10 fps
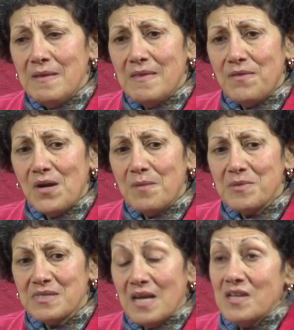the
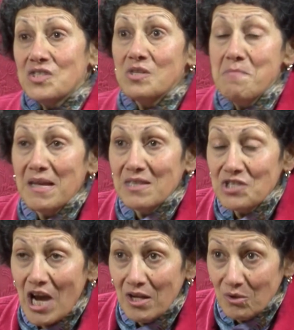therapist does to make the
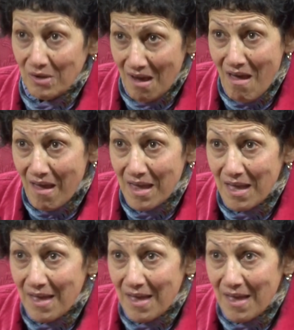child okay.